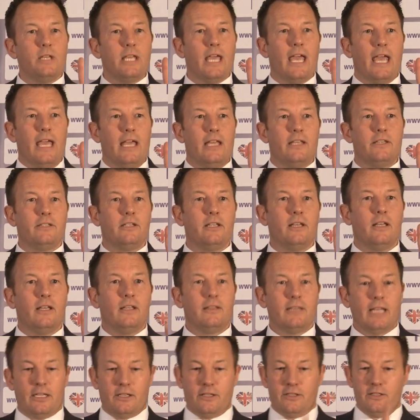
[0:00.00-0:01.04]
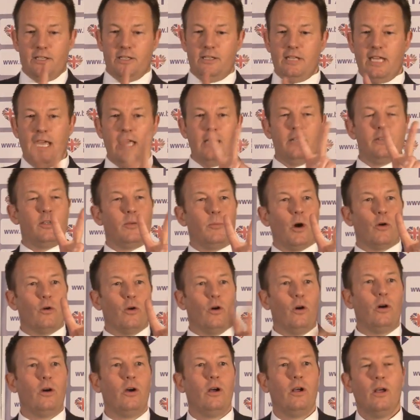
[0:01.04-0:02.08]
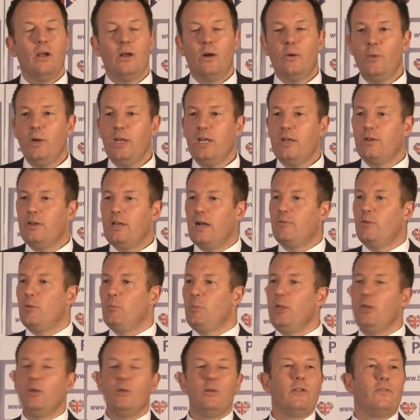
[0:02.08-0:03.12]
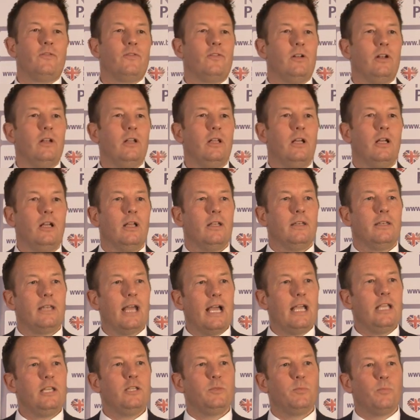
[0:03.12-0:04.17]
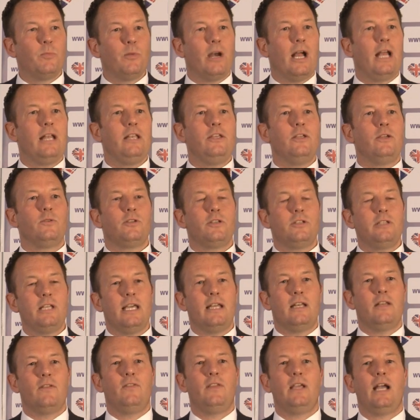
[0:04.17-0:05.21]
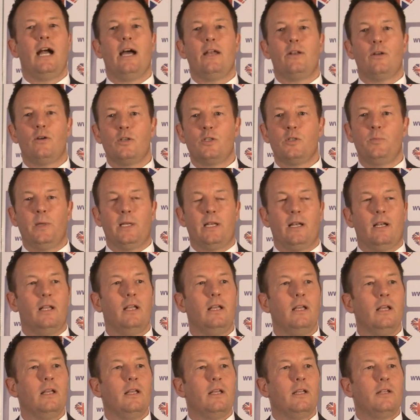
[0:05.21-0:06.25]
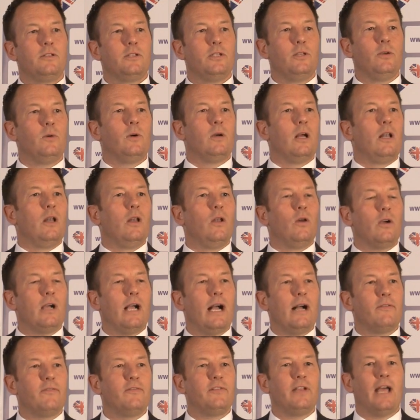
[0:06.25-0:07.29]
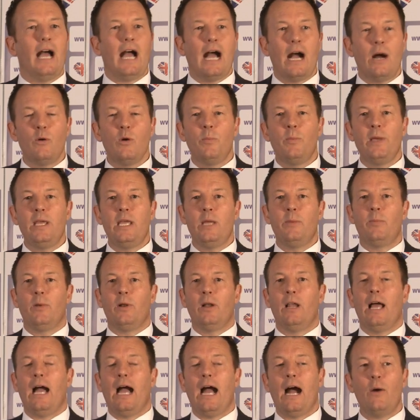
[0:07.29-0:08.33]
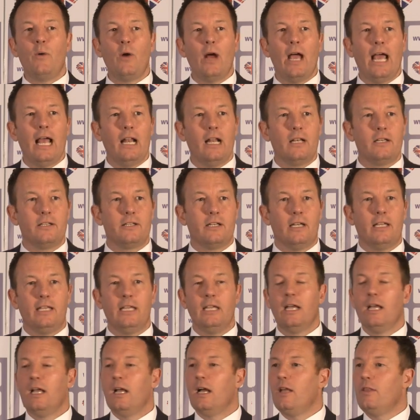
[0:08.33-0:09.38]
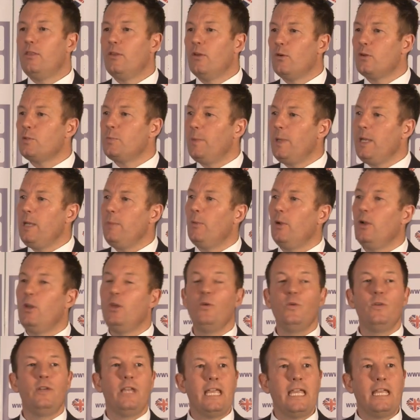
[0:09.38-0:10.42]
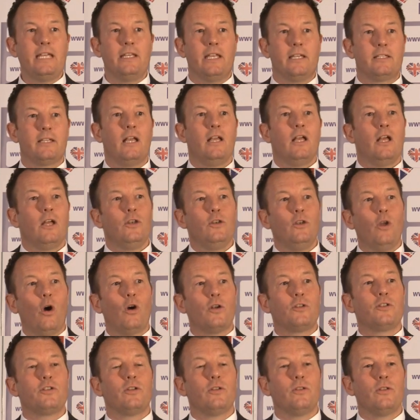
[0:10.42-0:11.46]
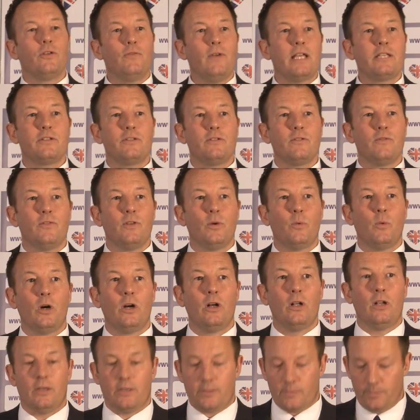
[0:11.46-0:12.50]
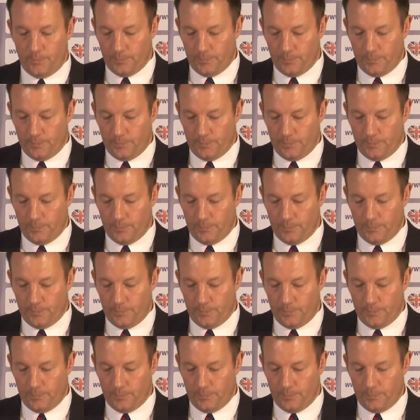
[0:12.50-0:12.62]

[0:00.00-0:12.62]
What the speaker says: days, that's today and tomorrow, we could have a beautiful, nice, brand-new, state-of-the-art hospital to look after our people, our elderly, and those people who need it, not the rest of the world.